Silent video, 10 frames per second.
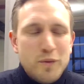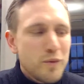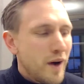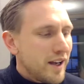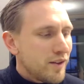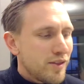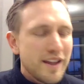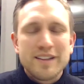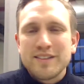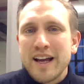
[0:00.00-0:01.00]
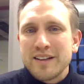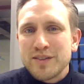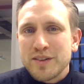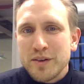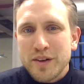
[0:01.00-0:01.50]
Why do you think is that
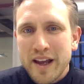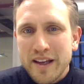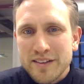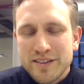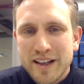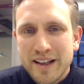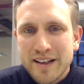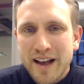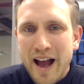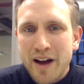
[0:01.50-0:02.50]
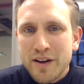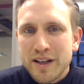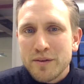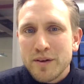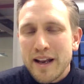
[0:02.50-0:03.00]
still the case? And
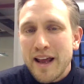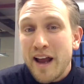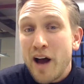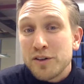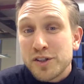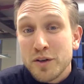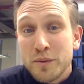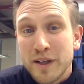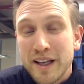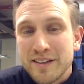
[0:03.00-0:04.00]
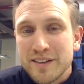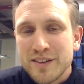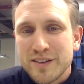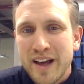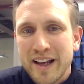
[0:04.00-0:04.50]
how should we as a
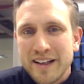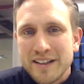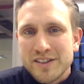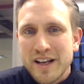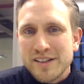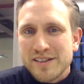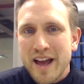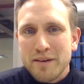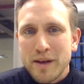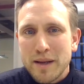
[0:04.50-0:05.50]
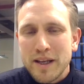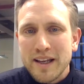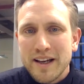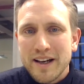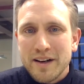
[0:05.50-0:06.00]
society change that?
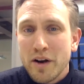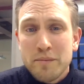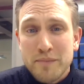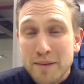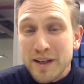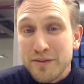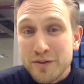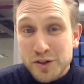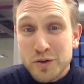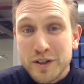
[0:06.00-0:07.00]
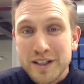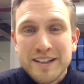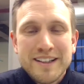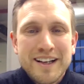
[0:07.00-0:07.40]
Maybe not maybe, for sure.